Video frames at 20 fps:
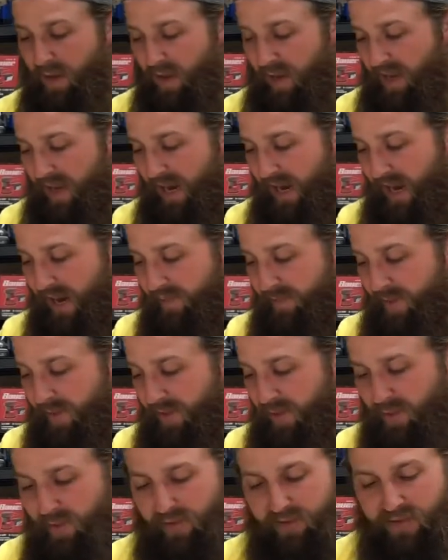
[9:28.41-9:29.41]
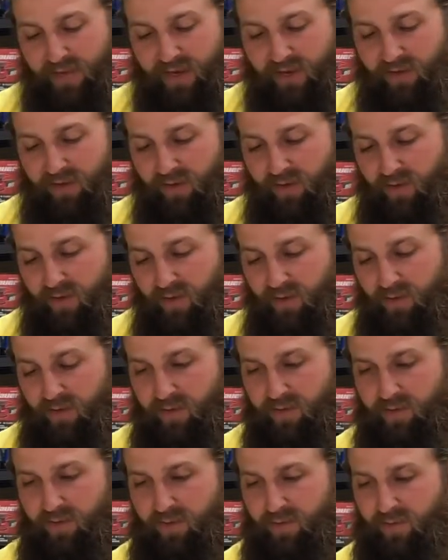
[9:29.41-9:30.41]
I've been doing that
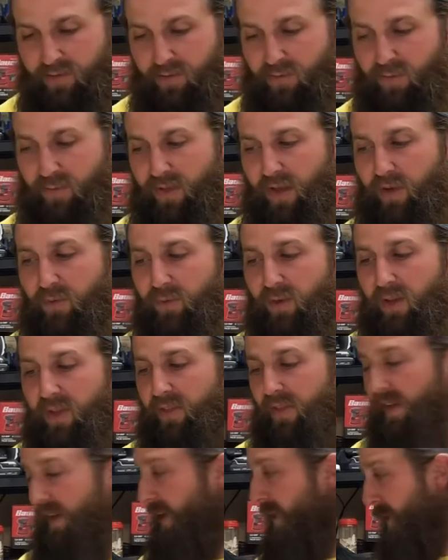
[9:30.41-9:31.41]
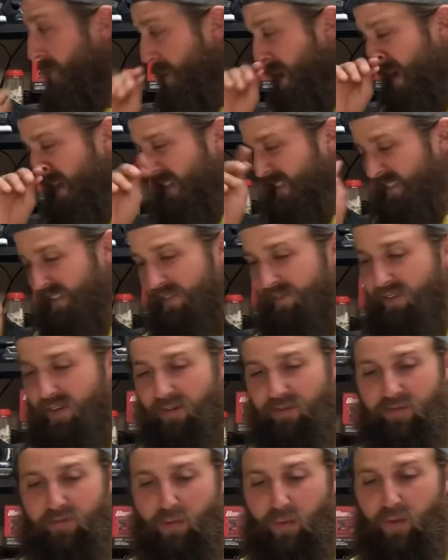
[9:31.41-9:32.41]
without really thinking about it because I've done
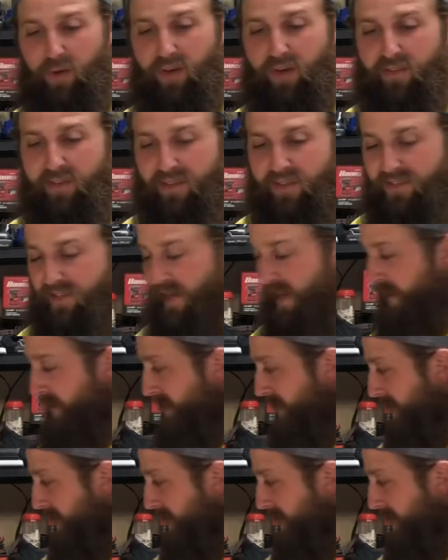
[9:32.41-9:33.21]
40 of these now,